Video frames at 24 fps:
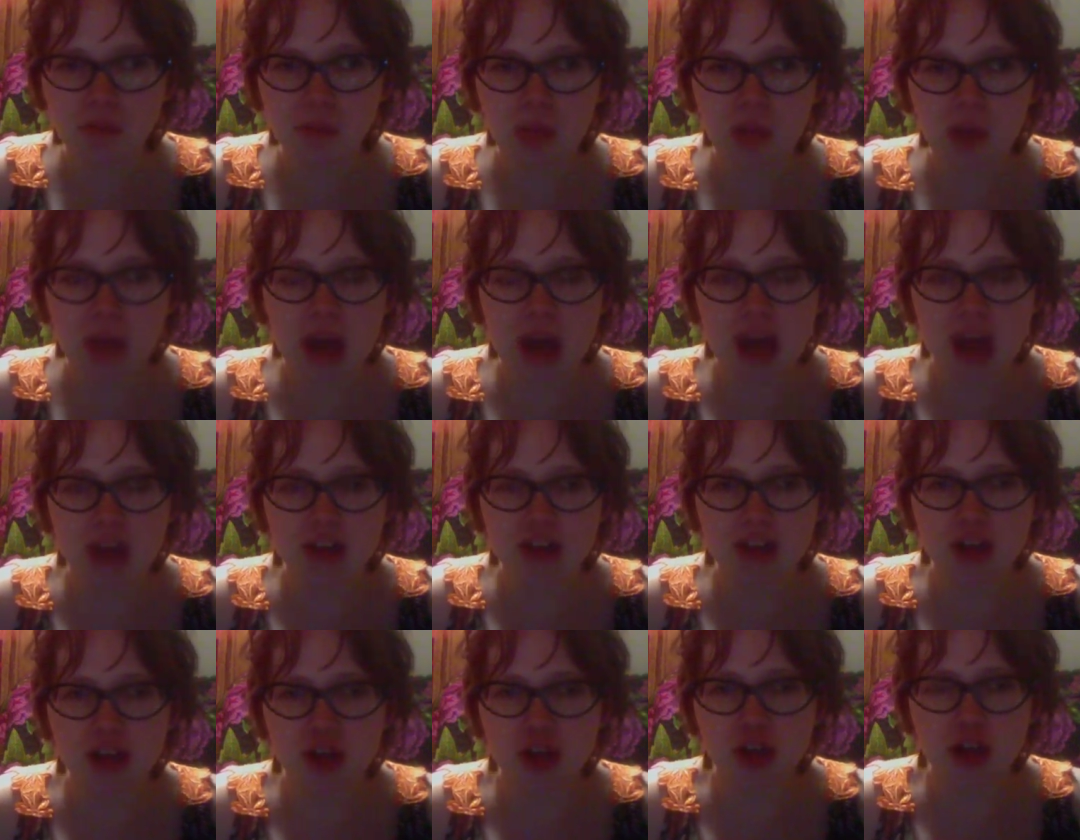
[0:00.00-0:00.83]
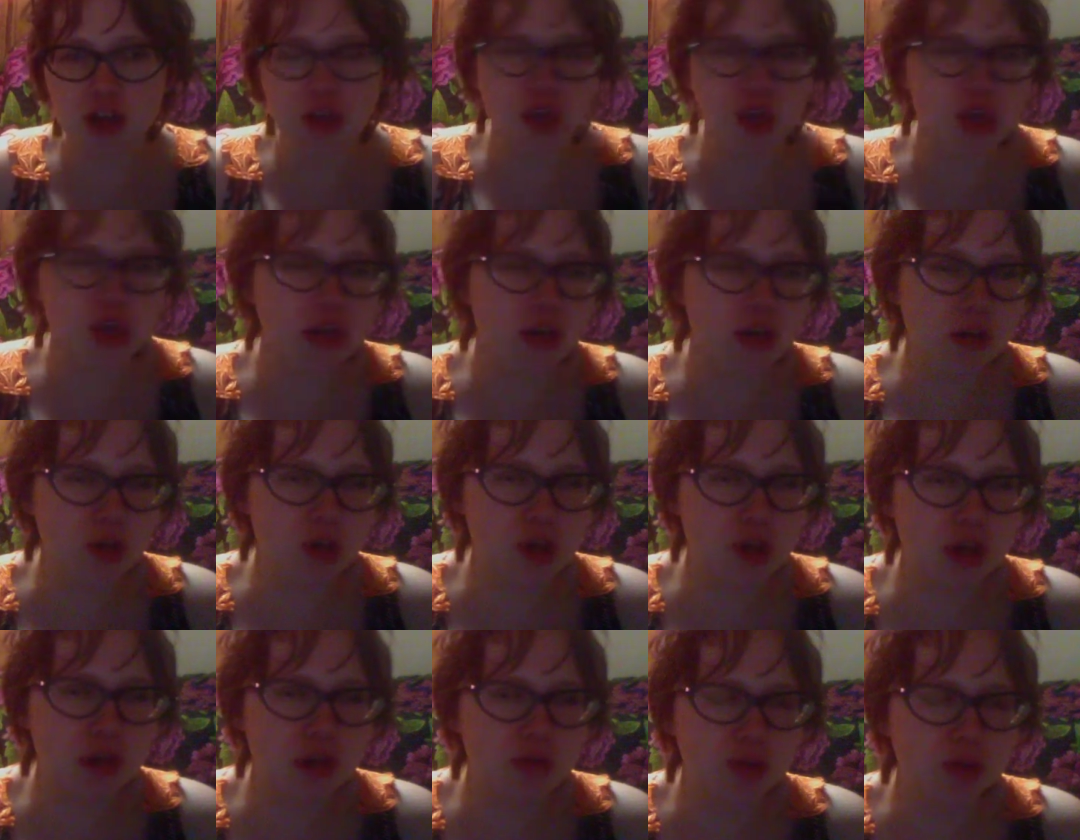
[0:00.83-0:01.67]
and uh, she, she,
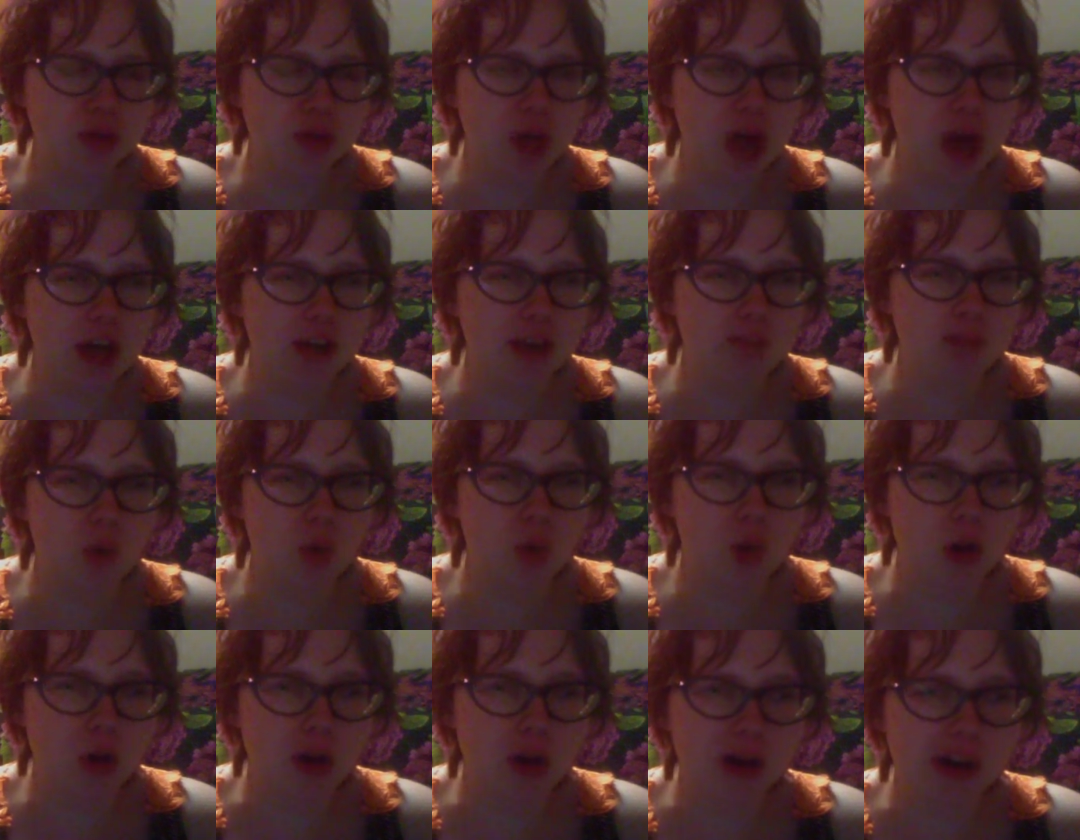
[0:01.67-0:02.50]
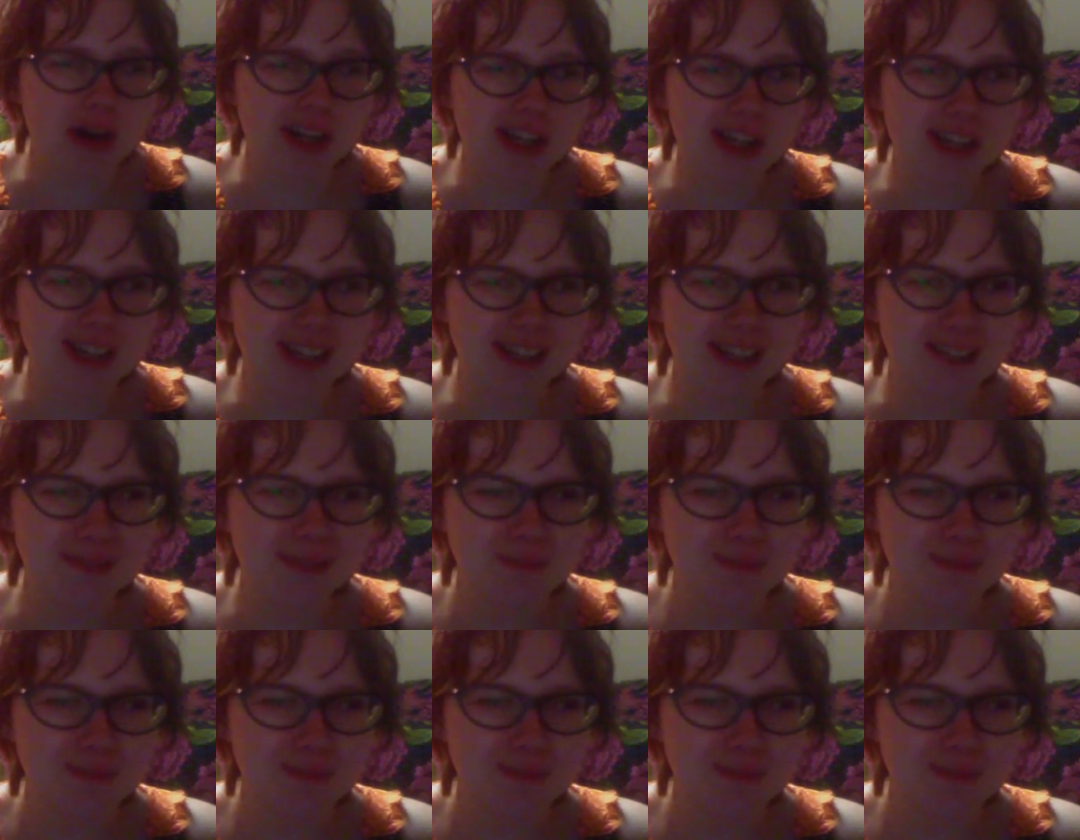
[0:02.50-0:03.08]
she's a lot more, uh,